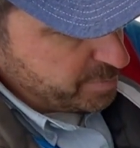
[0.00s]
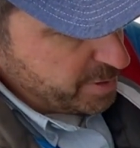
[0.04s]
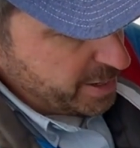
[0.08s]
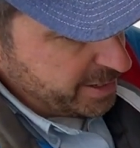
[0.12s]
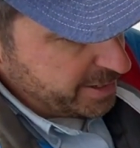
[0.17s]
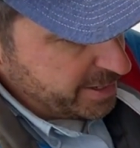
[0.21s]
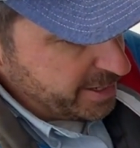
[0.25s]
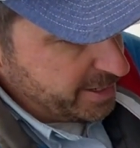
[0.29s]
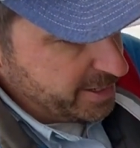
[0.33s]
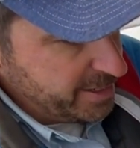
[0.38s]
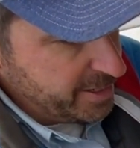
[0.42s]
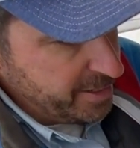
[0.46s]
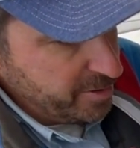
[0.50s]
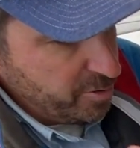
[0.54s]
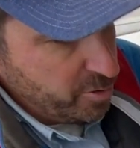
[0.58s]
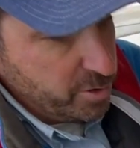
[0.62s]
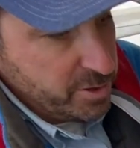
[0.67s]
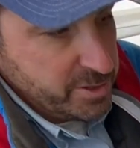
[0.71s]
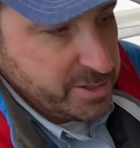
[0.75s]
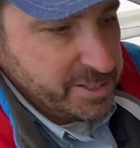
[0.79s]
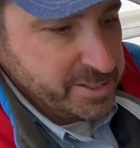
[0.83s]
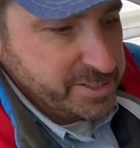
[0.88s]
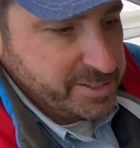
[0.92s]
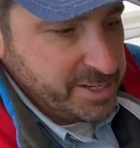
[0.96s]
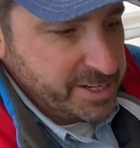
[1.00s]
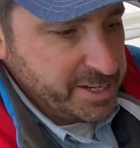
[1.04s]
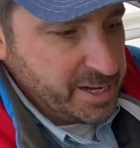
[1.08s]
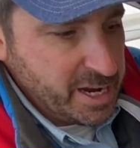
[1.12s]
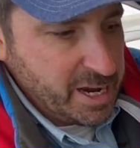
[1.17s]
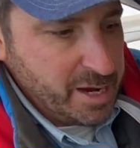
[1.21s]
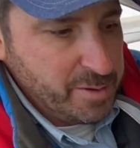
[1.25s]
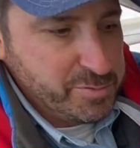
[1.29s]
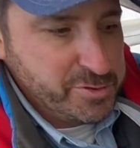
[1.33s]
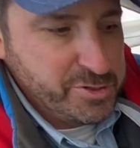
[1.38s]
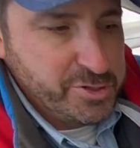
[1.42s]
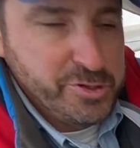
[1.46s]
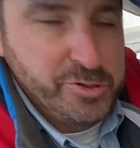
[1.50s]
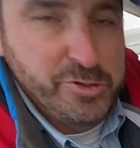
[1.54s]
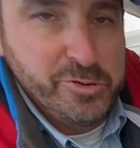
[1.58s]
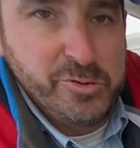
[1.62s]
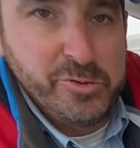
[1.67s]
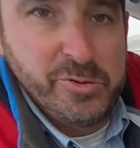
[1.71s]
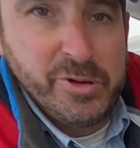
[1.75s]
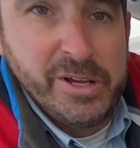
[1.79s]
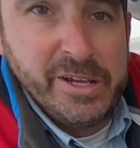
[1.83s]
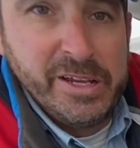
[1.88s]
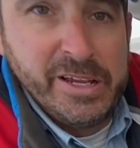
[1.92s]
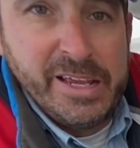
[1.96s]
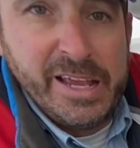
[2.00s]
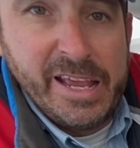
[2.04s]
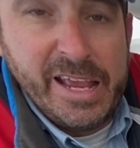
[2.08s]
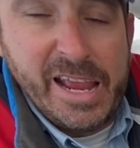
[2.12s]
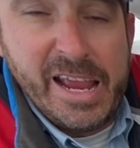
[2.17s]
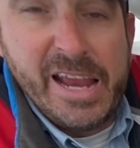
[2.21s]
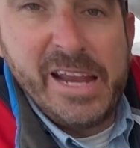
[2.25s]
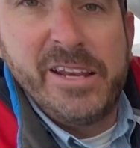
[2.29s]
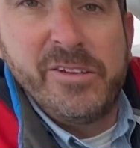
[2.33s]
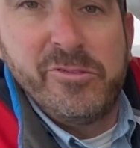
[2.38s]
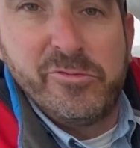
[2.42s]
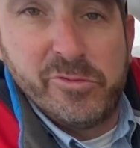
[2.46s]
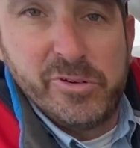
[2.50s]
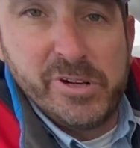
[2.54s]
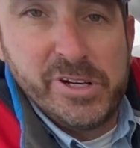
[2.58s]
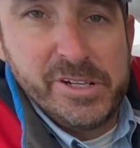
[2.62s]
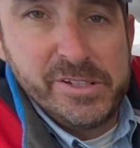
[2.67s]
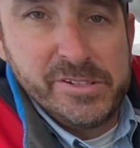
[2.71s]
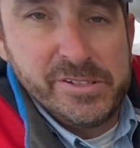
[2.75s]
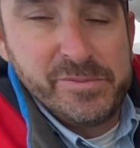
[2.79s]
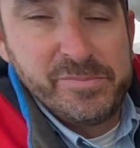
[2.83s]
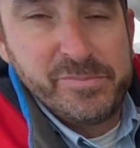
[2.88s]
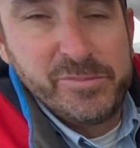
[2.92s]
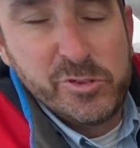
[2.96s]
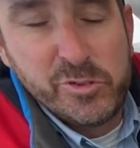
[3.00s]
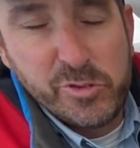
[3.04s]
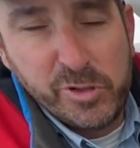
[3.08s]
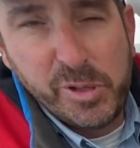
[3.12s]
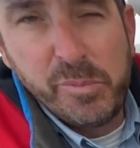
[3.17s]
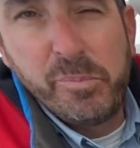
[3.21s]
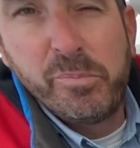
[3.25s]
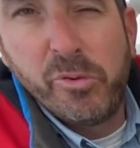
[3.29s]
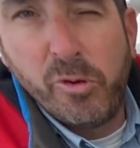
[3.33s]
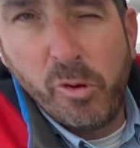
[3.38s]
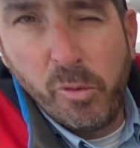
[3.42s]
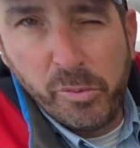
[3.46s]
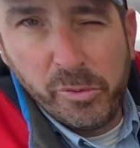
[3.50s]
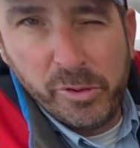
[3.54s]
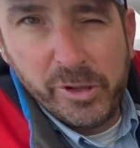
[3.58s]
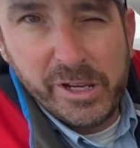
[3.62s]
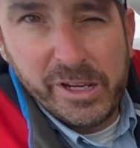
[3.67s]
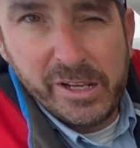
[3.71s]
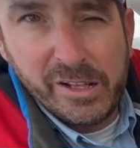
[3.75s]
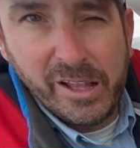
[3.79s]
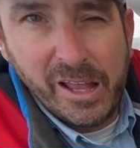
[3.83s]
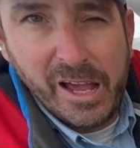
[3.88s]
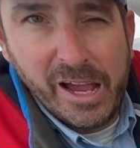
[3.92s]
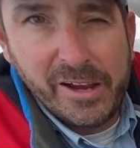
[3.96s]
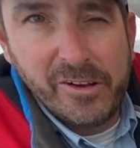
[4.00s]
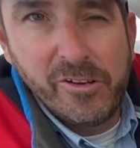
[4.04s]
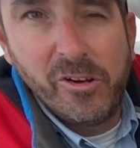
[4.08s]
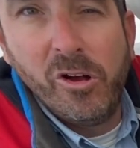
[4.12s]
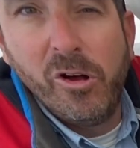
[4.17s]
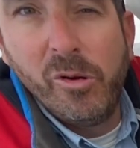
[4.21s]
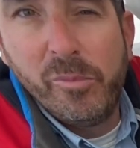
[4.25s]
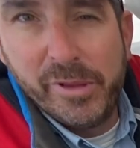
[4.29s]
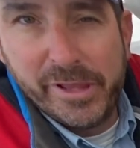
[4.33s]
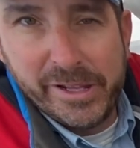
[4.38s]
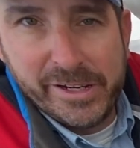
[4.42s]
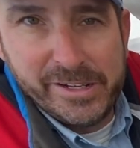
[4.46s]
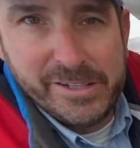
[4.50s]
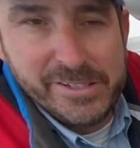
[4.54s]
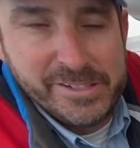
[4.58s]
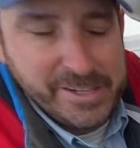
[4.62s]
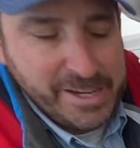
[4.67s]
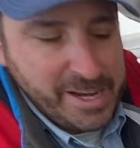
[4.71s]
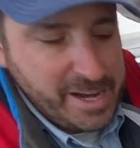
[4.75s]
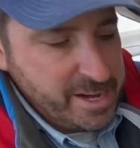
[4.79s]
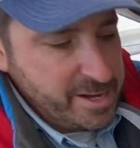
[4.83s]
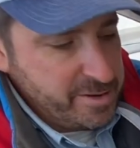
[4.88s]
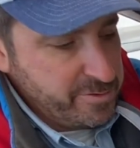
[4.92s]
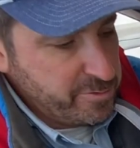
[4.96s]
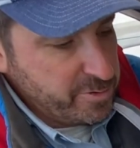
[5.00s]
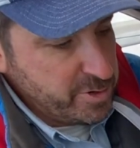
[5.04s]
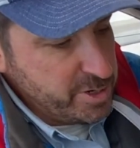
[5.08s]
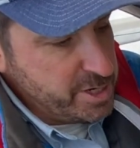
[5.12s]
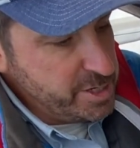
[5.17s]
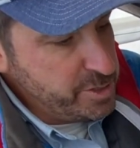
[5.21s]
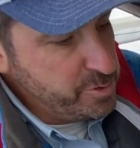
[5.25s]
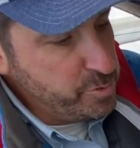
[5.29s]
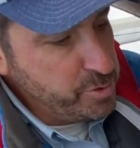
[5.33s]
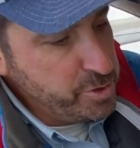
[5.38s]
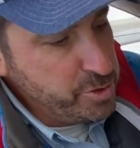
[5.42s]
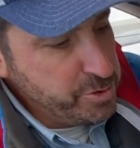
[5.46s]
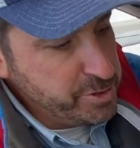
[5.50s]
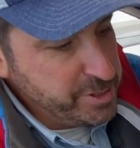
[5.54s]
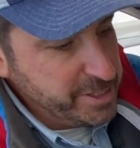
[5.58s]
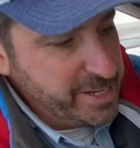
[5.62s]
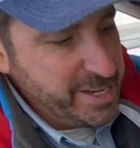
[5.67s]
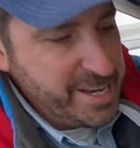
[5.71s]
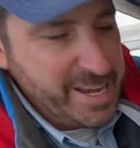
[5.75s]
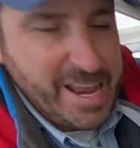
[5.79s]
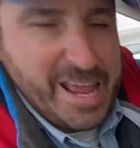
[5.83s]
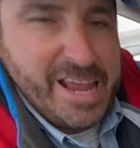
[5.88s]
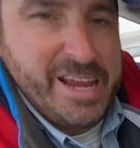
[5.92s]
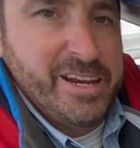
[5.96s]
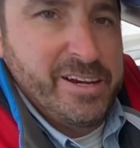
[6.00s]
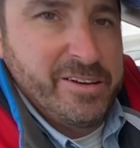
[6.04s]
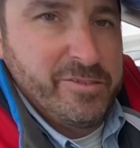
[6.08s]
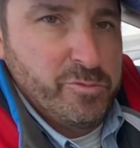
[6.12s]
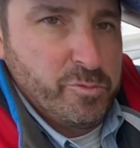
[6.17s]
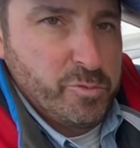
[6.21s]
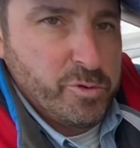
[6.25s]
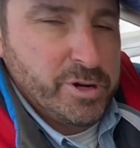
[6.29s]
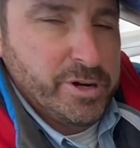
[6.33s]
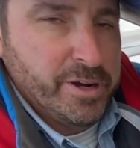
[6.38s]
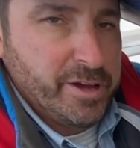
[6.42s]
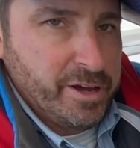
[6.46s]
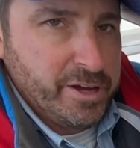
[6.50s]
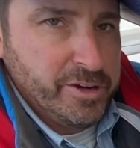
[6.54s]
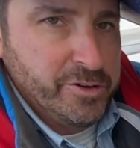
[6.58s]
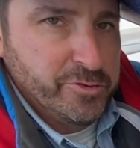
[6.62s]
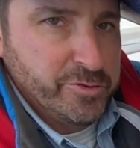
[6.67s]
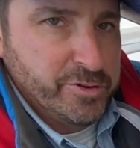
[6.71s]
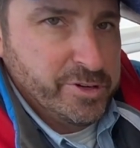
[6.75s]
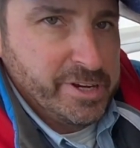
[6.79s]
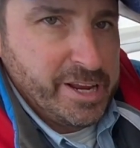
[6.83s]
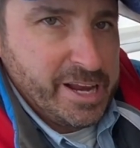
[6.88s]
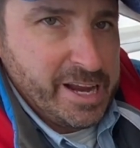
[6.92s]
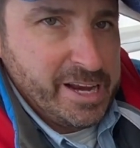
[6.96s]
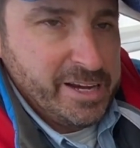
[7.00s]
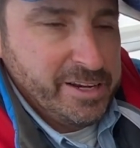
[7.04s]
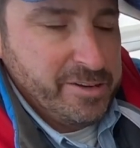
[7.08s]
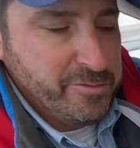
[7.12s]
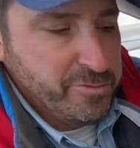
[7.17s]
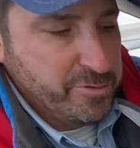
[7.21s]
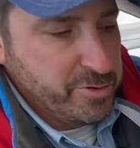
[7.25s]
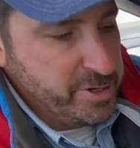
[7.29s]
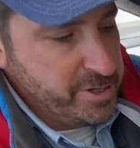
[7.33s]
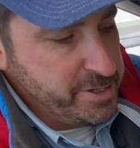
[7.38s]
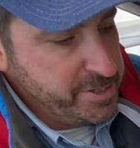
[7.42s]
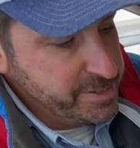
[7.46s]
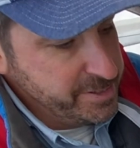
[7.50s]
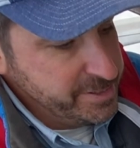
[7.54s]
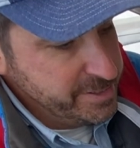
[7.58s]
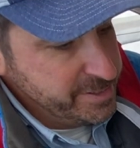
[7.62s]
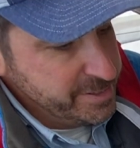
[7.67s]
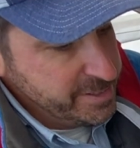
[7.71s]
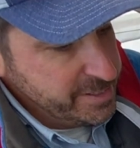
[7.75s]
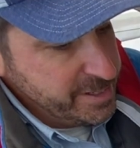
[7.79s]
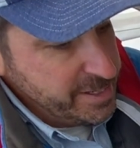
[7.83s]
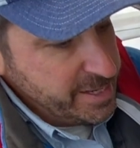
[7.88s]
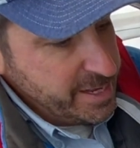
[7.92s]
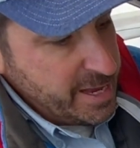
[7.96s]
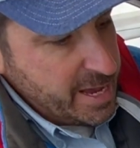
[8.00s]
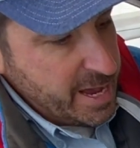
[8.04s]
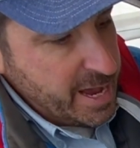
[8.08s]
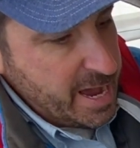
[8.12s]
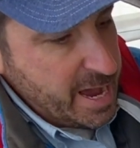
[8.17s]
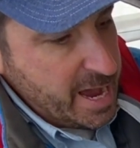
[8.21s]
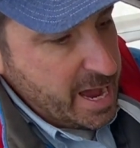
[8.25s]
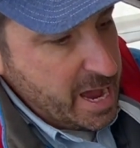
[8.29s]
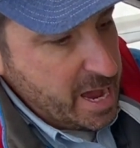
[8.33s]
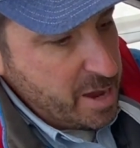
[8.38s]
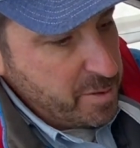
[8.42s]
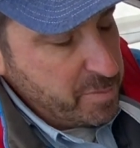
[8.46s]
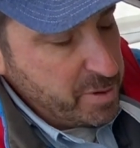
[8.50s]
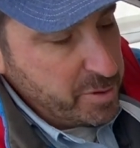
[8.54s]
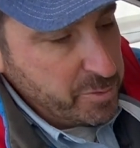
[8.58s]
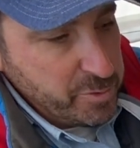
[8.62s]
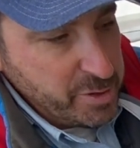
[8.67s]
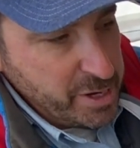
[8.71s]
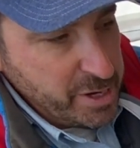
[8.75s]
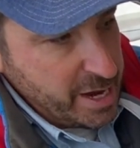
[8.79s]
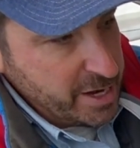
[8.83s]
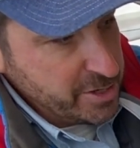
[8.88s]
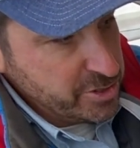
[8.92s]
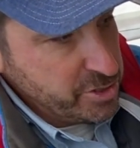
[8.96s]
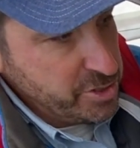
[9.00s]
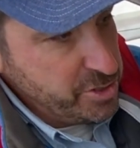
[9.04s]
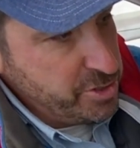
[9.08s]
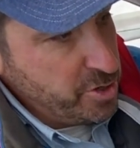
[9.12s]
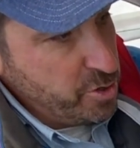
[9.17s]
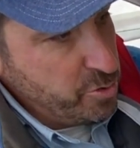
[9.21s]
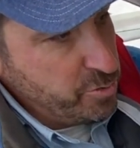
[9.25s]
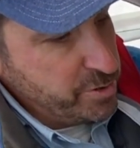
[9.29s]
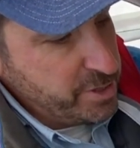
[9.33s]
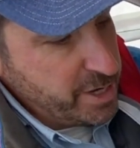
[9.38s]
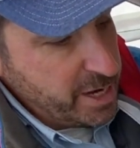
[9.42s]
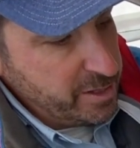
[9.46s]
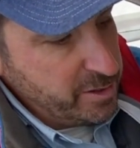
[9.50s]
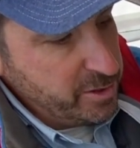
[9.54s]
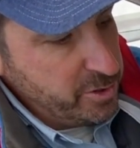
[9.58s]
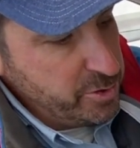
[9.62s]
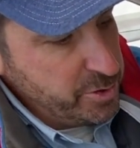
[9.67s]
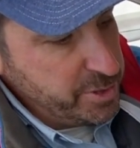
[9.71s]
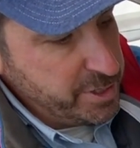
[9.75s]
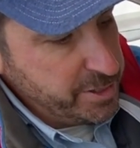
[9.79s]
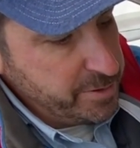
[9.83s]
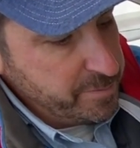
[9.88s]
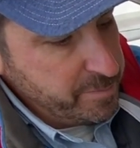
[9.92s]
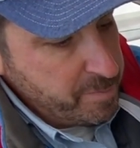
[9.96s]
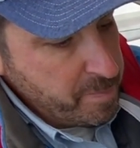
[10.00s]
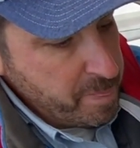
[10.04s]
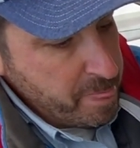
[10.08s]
back in, and then hook this thing up to antifreeze. It's really propylene glycol, but it is an antifreeze. We use a -100 antifreeze, and we actually don't dilute it.